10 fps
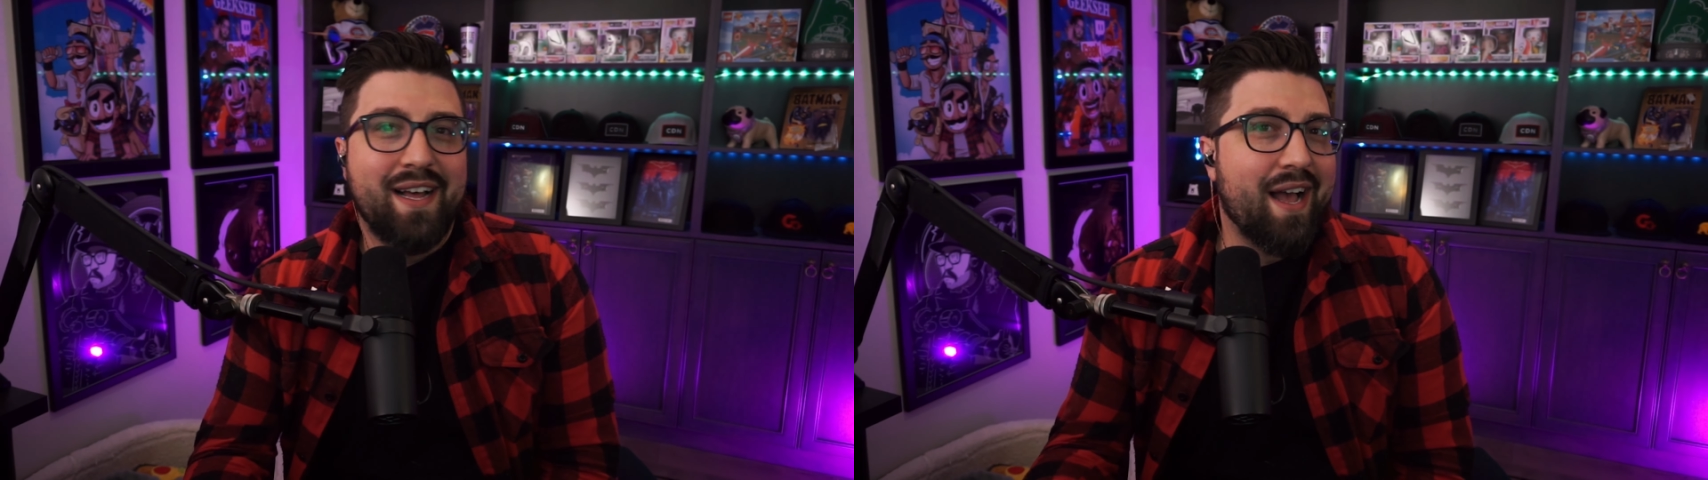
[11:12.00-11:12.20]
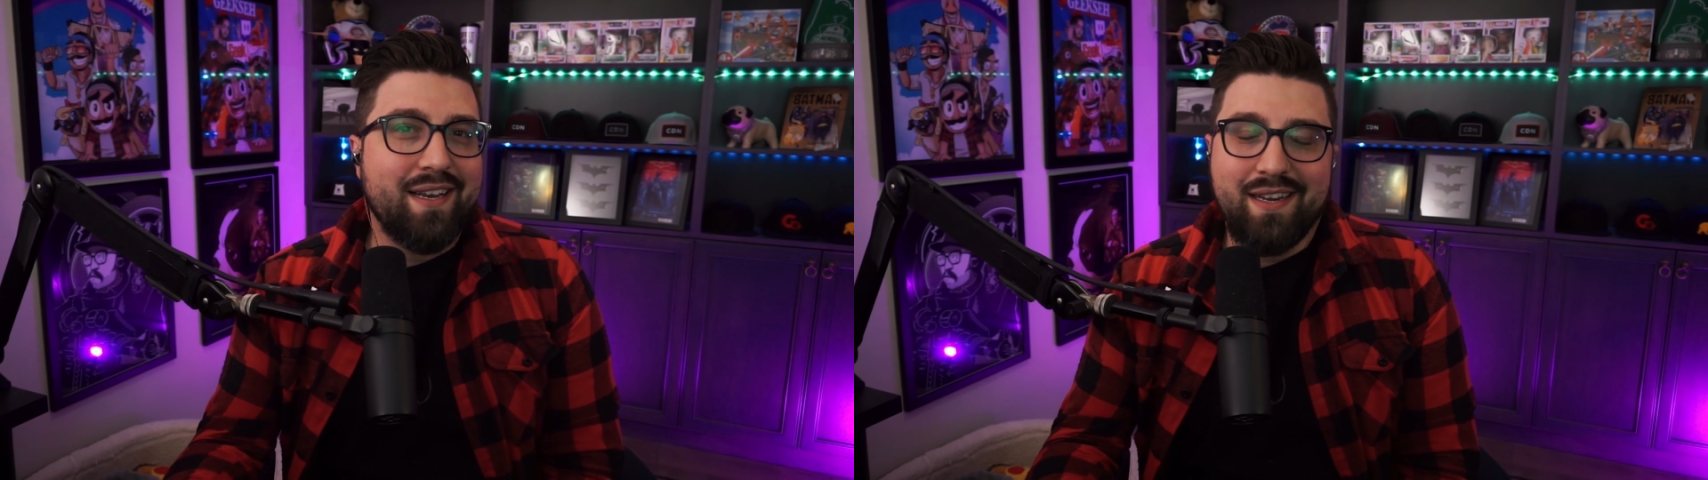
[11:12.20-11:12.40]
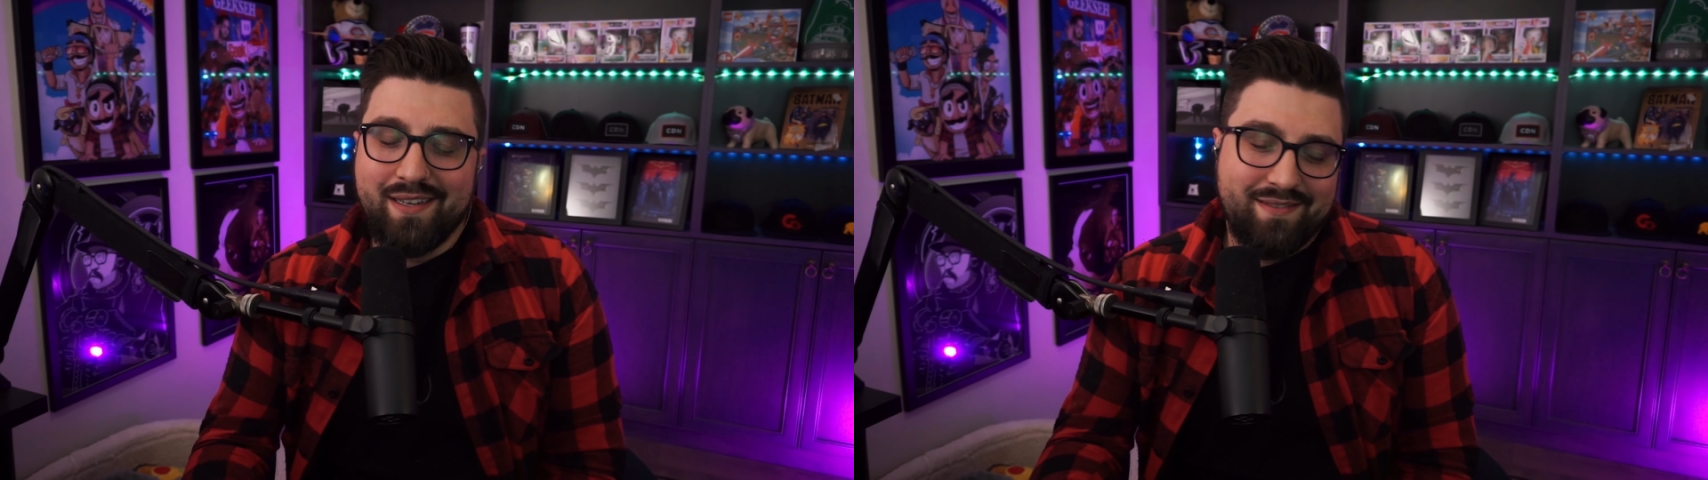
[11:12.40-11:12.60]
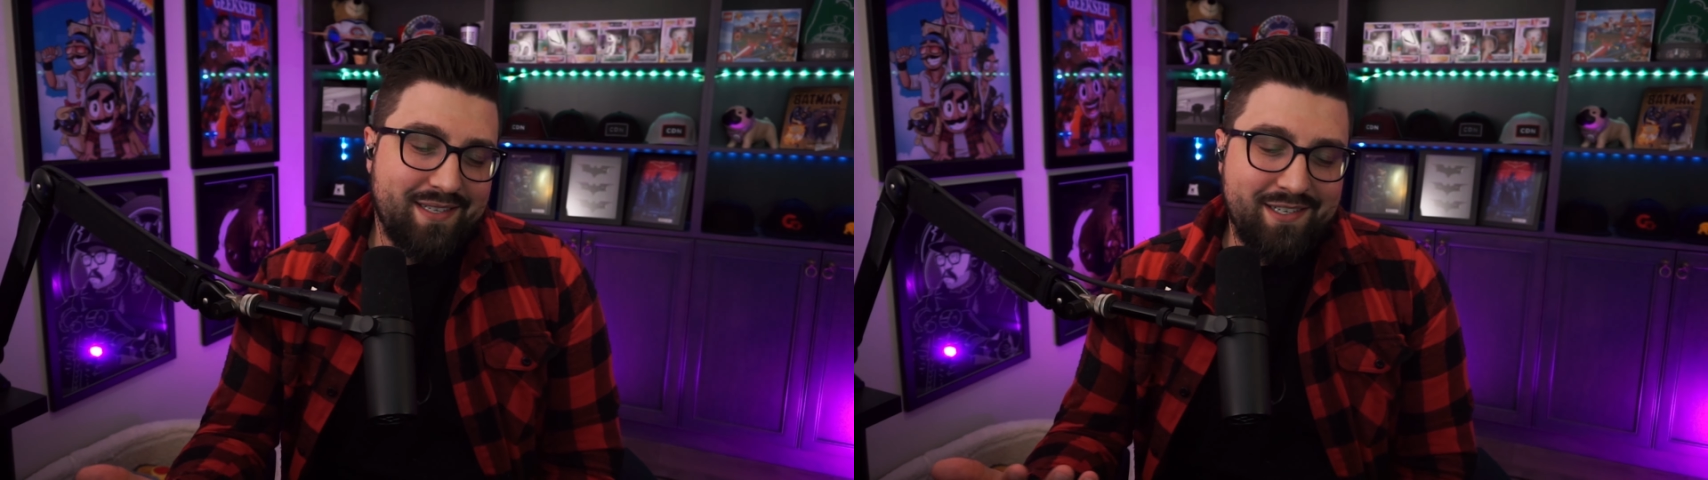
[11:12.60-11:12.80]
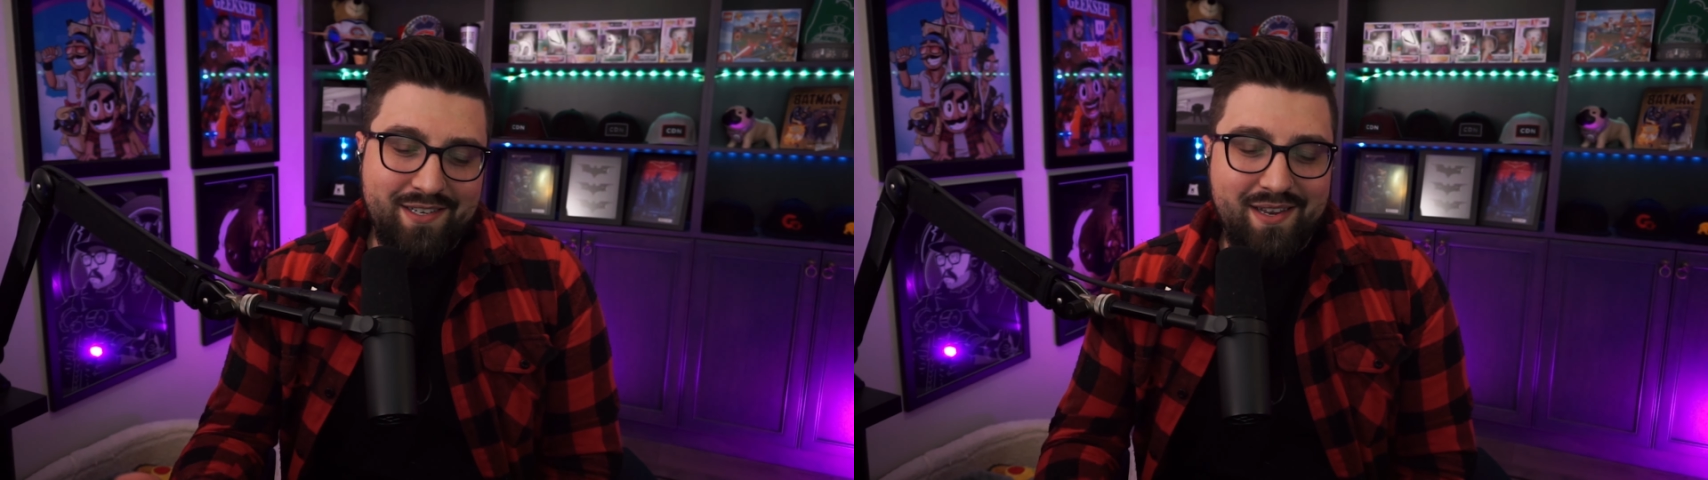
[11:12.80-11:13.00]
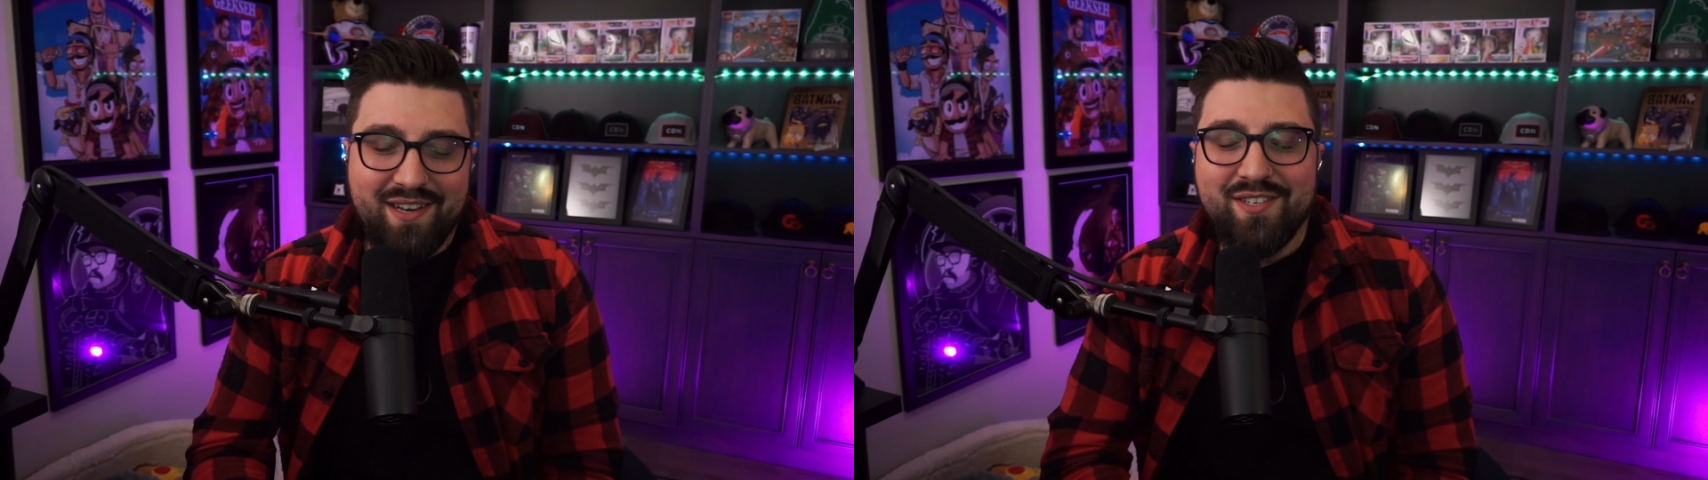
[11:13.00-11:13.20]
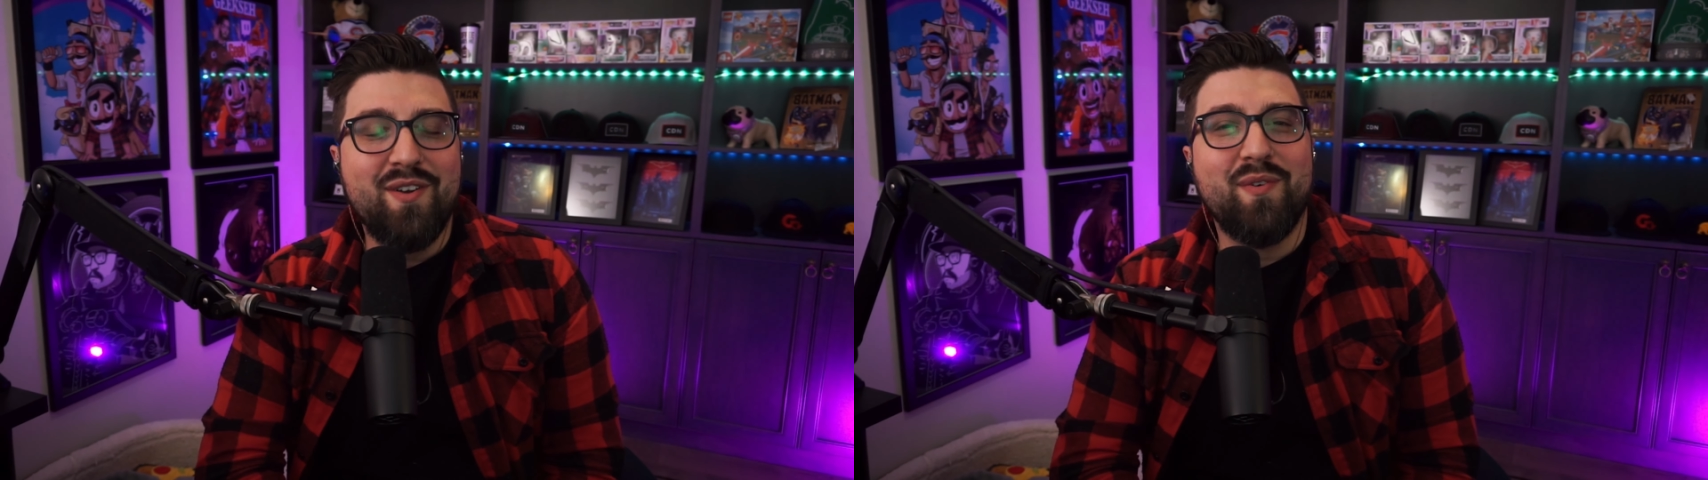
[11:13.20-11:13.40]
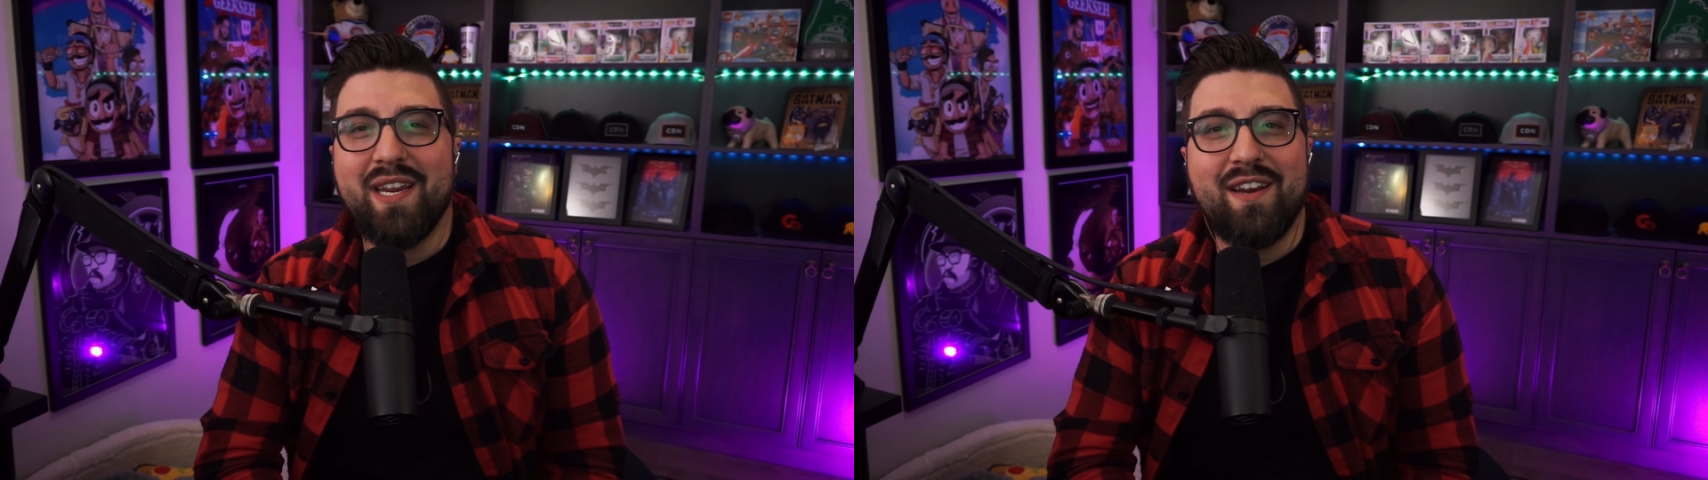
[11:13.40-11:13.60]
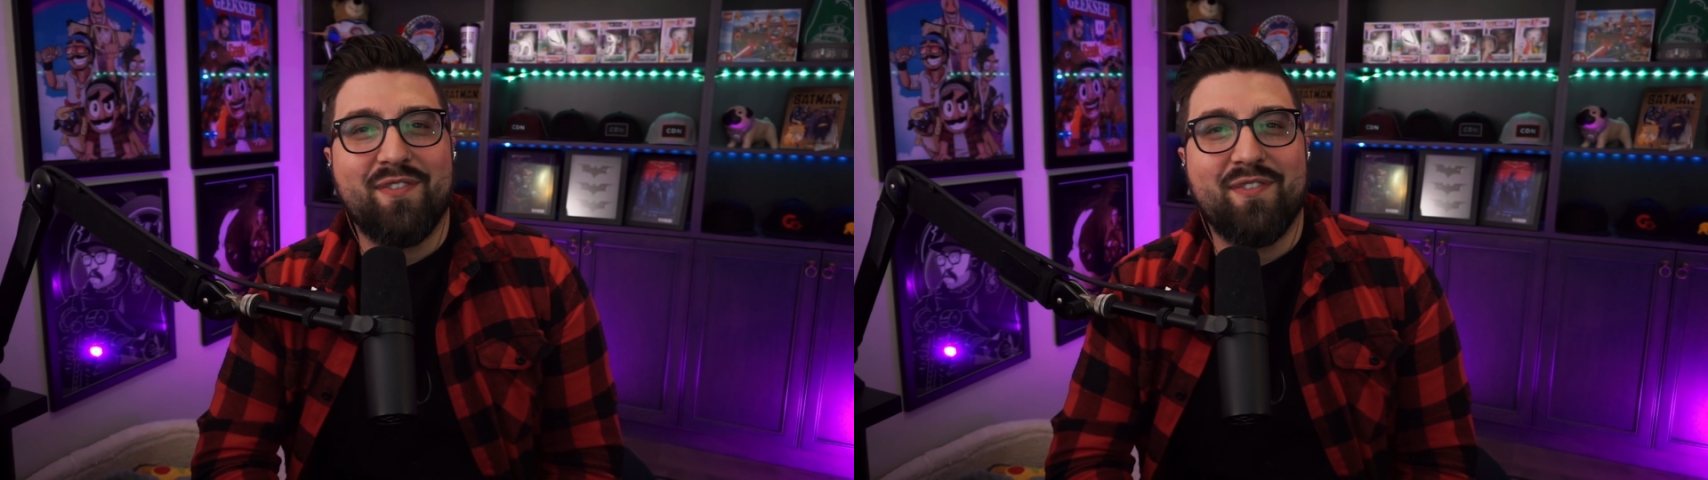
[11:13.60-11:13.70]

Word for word: I, I, there's there's no need